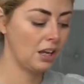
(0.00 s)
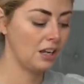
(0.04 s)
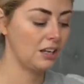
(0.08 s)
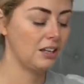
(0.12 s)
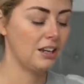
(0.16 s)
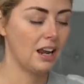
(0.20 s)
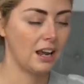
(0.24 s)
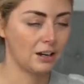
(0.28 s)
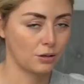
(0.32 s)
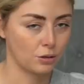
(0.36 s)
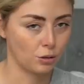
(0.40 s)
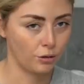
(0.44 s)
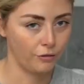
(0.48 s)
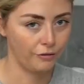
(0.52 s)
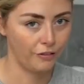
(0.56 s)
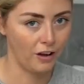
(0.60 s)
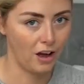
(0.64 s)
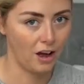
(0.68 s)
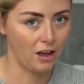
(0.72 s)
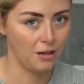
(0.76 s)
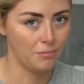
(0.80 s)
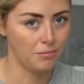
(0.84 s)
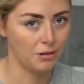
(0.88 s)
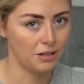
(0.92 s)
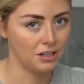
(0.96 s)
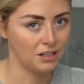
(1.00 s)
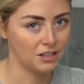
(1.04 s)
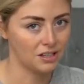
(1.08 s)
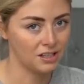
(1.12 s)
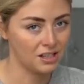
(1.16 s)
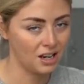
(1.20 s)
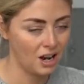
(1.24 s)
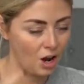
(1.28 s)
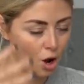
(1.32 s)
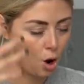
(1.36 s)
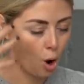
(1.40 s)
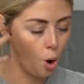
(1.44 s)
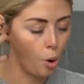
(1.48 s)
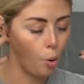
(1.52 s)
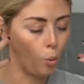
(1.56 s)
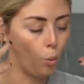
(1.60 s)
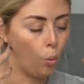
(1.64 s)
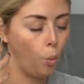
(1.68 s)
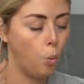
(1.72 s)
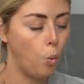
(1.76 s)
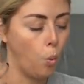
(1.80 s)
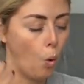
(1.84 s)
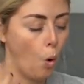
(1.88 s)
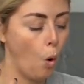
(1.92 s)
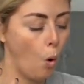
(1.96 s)
natural fibres,
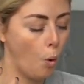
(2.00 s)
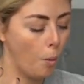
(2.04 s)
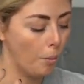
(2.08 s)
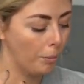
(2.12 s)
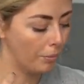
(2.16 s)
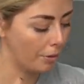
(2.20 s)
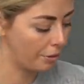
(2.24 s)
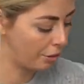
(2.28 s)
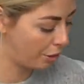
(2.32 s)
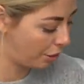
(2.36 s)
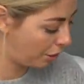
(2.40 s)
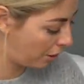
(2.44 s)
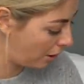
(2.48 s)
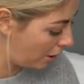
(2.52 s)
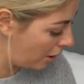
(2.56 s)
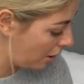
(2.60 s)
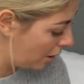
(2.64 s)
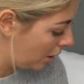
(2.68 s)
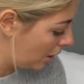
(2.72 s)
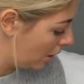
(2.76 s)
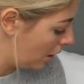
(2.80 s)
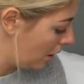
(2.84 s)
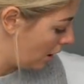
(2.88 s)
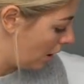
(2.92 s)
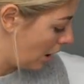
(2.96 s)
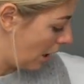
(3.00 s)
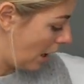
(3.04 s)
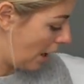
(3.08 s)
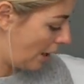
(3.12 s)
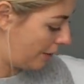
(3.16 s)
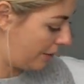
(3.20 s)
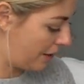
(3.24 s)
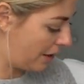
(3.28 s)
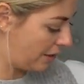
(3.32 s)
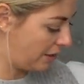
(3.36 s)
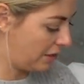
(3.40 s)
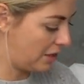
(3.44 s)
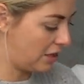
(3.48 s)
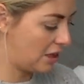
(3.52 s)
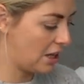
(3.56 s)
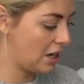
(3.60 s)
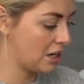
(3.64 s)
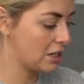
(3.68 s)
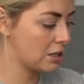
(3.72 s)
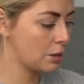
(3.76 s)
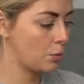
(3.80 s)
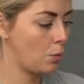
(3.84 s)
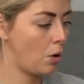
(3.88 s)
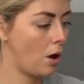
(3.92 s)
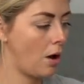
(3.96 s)
warmth. And then
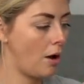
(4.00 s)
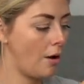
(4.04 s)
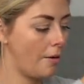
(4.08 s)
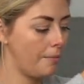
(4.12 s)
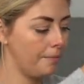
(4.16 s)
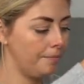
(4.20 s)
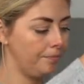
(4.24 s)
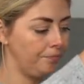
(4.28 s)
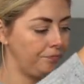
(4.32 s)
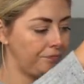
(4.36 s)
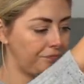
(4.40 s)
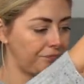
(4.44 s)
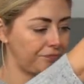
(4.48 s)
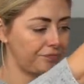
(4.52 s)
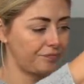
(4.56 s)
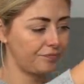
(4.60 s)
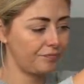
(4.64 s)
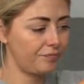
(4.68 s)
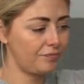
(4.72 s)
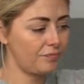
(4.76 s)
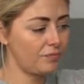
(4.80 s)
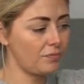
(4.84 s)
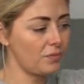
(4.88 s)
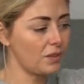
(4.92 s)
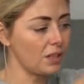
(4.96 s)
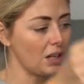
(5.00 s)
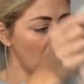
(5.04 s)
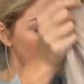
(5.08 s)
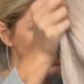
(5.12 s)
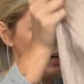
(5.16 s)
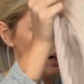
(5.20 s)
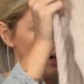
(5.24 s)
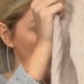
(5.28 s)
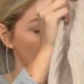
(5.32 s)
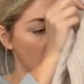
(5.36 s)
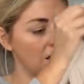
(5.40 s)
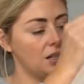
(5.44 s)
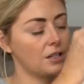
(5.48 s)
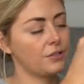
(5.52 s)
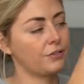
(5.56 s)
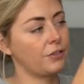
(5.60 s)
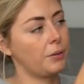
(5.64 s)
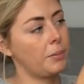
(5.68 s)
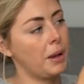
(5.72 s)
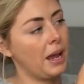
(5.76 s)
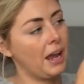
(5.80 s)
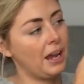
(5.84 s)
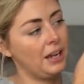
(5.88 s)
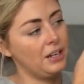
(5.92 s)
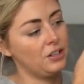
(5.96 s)
this one is
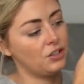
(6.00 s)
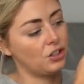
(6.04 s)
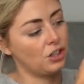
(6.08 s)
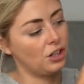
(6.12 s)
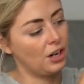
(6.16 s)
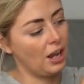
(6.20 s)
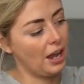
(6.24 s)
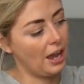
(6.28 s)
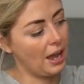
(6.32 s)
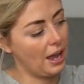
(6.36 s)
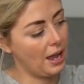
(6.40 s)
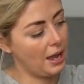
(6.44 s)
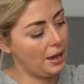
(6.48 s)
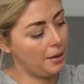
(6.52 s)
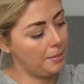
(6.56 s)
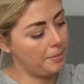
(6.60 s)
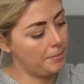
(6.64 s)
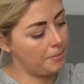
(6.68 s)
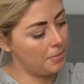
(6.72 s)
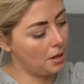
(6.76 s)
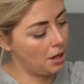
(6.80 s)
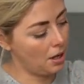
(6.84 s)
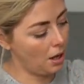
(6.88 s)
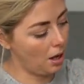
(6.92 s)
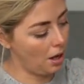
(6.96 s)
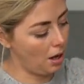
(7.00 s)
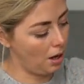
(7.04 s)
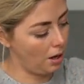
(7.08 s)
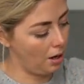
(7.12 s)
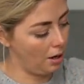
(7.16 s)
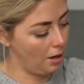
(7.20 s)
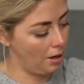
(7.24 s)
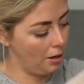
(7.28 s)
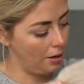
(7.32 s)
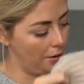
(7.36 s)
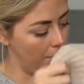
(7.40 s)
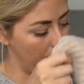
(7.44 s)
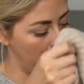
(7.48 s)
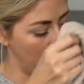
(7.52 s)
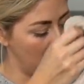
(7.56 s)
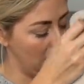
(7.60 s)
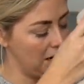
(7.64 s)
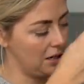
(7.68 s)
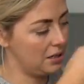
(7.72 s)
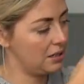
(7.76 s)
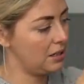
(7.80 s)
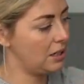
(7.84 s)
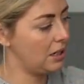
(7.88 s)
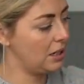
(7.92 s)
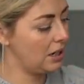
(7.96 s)
from H&M.
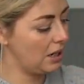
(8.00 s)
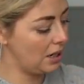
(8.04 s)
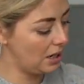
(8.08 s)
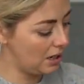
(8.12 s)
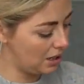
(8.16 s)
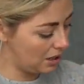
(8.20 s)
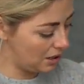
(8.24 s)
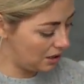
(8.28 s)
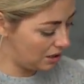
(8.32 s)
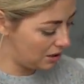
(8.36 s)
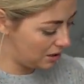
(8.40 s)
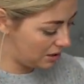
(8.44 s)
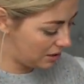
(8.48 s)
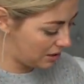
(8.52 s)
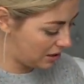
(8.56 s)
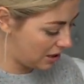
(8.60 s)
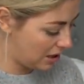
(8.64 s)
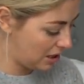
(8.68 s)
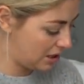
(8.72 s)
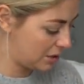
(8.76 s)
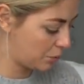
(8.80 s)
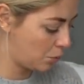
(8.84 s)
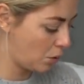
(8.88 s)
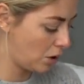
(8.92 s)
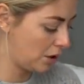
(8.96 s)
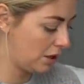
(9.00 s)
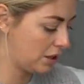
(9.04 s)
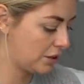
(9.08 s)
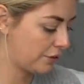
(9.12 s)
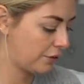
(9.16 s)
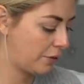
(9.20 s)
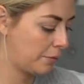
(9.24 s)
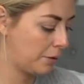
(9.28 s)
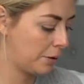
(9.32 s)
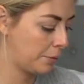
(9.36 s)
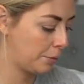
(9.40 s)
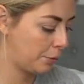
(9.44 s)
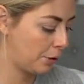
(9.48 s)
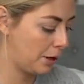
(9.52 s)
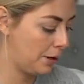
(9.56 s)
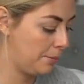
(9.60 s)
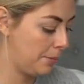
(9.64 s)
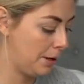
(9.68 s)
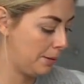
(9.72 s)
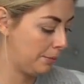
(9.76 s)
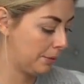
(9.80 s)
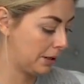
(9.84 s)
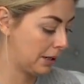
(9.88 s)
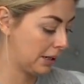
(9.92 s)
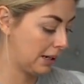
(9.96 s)
This one is from the
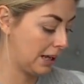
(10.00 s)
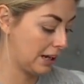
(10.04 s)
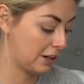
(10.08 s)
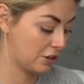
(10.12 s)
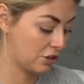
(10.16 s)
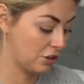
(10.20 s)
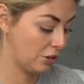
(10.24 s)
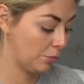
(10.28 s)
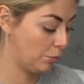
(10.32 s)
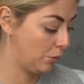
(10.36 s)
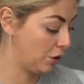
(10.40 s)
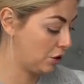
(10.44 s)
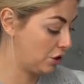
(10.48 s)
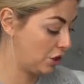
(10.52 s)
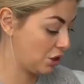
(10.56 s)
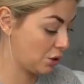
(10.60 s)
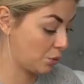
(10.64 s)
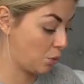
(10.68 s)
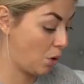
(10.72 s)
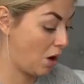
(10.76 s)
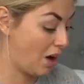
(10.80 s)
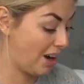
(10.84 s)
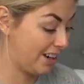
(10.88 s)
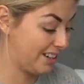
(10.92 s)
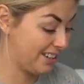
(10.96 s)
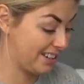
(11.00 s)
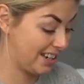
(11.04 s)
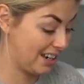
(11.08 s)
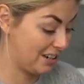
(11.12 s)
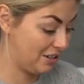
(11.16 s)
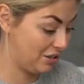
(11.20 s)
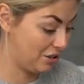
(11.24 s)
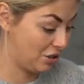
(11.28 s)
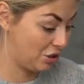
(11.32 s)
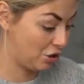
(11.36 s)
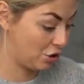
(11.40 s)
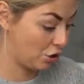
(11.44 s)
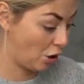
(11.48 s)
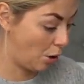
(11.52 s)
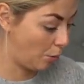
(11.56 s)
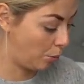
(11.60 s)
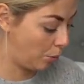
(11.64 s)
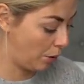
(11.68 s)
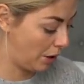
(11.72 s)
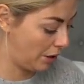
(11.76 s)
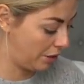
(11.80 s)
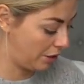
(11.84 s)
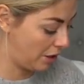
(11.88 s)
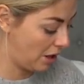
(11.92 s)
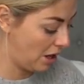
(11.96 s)
premium collection, which is what I tend to shop
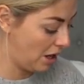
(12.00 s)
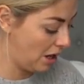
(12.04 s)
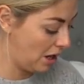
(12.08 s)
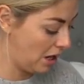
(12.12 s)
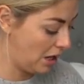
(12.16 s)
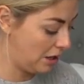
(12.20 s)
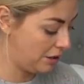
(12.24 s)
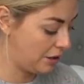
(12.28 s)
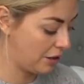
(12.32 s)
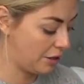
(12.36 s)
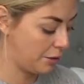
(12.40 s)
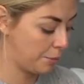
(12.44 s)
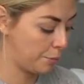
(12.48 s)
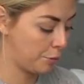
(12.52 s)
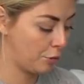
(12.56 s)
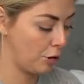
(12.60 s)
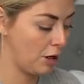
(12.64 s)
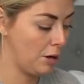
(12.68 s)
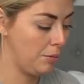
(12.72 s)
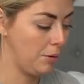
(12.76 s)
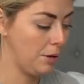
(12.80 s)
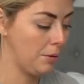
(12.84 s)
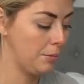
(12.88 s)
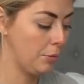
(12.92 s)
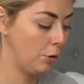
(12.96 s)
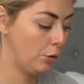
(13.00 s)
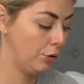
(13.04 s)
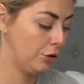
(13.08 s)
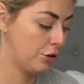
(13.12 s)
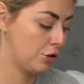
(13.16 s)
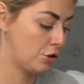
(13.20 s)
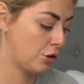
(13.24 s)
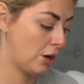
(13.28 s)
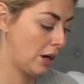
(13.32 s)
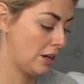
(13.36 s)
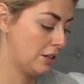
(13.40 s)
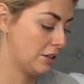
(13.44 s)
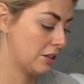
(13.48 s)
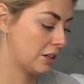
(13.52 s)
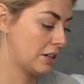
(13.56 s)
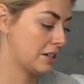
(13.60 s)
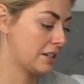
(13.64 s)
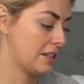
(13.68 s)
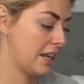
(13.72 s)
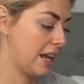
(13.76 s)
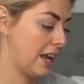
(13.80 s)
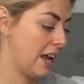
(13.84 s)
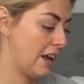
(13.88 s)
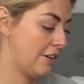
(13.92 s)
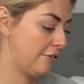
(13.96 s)
with, either the premium or the trend, because
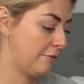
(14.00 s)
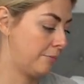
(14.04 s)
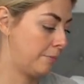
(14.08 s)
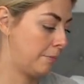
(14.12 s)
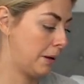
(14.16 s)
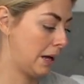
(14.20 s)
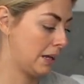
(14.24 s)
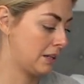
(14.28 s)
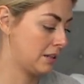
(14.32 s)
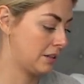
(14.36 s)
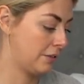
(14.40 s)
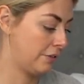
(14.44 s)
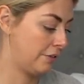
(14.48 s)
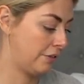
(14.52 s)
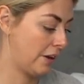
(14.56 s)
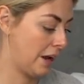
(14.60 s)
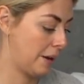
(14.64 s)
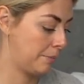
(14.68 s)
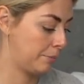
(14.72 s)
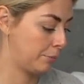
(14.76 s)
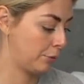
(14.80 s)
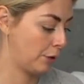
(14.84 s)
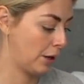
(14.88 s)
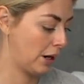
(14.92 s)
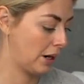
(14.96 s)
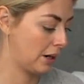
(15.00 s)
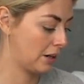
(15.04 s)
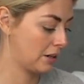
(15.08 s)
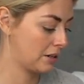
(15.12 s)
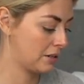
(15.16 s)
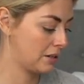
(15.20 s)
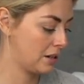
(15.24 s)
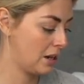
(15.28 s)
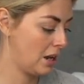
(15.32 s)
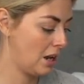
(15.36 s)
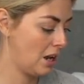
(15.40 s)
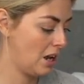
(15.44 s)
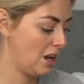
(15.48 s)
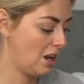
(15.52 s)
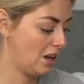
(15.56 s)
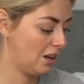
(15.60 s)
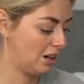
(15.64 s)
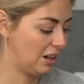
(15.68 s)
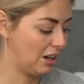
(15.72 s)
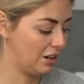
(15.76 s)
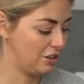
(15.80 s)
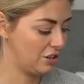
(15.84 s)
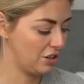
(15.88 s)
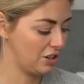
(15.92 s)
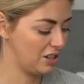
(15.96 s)
they have better fabrics
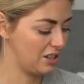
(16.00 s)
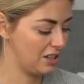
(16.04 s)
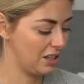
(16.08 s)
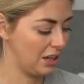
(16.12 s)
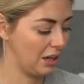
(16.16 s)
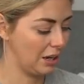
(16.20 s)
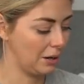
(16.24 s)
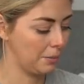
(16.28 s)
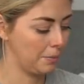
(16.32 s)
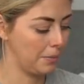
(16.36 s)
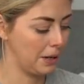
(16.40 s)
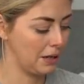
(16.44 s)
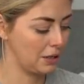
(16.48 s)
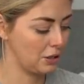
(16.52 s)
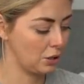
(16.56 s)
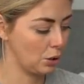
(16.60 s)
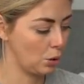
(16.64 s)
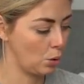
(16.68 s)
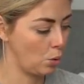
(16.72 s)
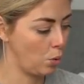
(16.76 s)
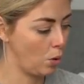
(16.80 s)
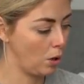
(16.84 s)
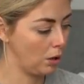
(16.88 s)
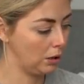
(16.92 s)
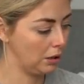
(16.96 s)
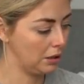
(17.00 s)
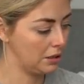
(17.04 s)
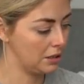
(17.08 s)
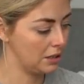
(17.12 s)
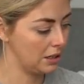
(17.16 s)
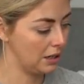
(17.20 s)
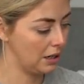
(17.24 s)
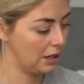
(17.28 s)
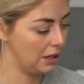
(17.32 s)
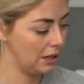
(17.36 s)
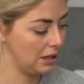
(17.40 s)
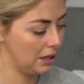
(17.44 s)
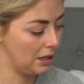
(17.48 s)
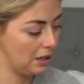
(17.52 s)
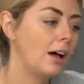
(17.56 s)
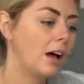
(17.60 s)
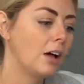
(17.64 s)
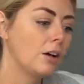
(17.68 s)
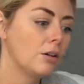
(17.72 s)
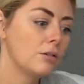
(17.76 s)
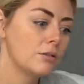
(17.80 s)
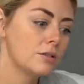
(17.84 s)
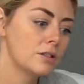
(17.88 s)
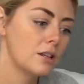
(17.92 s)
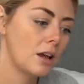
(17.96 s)
and I just think better quality.
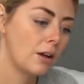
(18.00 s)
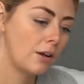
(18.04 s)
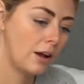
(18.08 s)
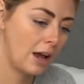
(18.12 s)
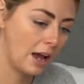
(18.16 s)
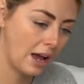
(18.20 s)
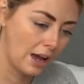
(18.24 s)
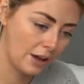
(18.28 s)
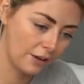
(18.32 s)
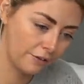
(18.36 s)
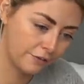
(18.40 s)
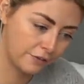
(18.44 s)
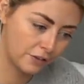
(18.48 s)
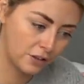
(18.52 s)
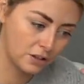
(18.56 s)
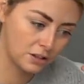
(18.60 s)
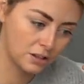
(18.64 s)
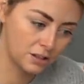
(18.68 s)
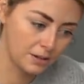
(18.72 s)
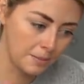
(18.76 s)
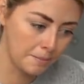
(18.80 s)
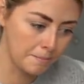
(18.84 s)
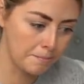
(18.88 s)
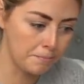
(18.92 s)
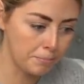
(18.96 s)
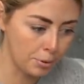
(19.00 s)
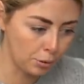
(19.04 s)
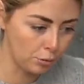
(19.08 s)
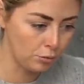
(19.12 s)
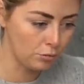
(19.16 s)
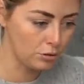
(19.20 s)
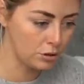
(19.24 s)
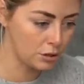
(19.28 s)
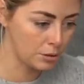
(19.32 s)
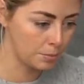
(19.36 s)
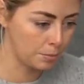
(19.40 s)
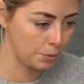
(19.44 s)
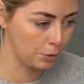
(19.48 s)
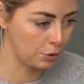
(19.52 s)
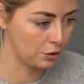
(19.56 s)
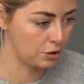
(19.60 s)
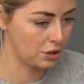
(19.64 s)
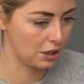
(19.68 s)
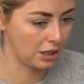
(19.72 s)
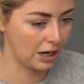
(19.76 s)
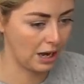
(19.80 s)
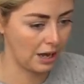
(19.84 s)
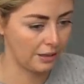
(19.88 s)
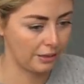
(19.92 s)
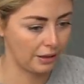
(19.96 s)
I also have some boots put
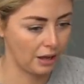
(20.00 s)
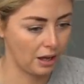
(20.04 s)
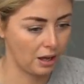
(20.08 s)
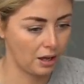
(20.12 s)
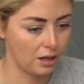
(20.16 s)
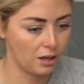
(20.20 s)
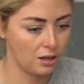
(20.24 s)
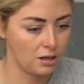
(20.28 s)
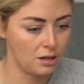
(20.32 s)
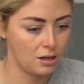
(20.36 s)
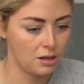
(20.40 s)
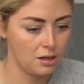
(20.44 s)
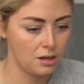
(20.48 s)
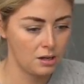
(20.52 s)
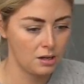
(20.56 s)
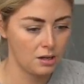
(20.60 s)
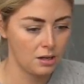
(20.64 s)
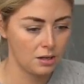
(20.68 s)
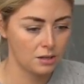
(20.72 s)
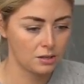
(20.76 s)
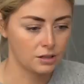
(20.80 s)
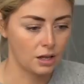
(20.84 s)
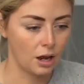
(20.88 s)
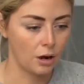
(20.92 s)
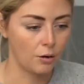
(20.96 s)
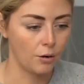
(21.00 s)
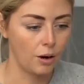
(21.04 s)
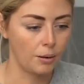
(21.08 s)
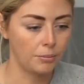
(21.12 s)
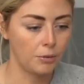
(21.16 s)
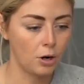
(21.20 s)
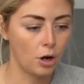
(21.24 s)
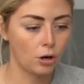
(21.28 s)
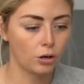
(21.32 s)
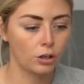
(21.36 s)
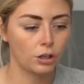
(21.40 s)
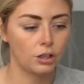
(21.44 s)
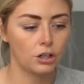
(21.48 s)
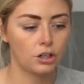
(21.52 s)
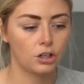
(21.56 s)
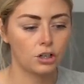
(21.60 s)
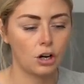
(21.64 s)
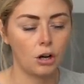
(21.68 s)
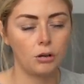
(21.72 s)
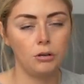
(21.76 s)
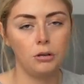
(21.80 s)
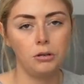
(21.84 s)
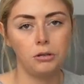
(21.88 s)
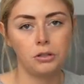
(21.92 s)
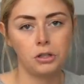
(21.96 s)
together, so I'm not going to
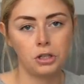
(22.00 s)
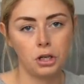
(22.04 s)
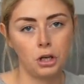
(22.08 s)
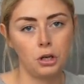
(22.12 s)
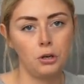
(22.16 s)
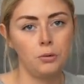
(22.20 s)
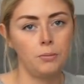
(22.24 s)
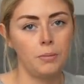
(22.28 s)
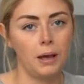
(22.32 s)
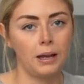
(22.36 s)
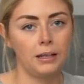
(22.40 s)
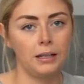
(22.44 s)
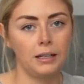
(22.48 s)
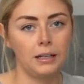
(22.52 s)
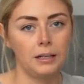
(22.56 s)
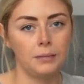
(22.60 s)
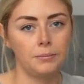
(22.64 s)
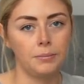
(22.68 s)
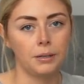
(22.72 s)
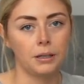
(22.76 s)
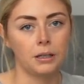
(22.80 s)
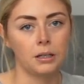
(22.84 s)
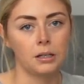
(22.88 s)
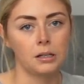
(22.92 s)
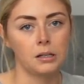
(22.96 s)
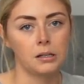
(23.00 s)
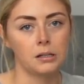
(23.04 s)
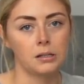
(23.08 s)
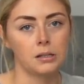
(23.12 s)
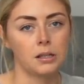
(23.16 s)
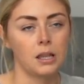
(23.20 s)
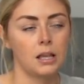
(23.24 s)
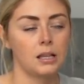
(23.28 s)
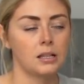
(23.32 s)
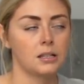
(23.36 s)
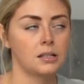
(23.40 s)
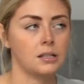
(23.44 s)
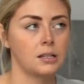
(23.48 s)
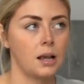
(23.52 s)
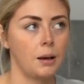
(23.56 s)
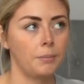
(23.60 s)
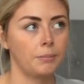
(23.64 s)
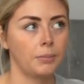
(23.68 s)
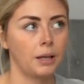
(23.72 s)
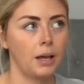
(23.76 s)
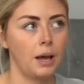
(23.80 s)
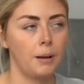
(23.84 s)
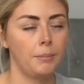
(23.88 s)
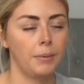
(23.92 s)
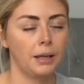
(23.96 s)
show you too many because there's
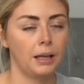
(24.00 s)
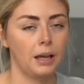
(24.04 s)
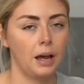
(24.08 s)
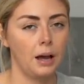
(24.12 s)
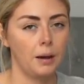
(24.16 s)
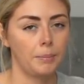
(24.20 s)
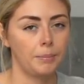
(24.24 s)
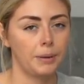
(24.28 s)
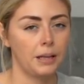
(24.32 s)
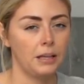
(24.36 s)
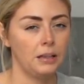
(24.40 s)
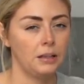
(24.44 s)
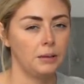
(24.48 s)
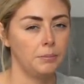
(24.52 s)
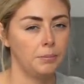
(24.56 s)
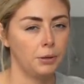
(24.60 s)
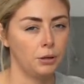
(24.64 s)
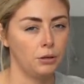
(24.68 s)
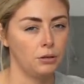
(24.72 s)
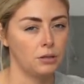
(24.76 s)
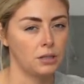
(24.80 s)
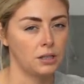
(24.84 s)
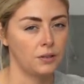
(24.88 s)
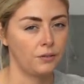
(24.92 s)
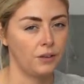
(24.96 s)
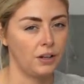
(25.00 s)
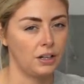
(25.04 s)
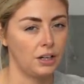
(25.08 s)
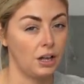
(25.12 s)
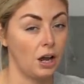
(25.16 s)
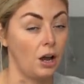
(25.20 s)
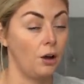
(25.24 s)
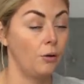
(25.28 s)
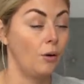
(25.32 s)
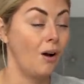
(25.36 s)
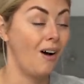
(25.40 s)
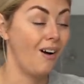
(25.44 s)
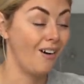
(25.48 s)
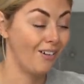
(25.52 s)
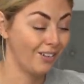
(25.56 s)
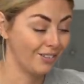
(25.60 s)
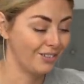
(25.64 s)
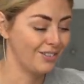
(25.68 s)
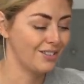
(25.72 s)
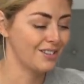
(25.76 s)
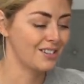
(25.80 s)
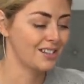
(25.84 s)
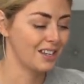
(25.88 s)
some coming up in the boots video on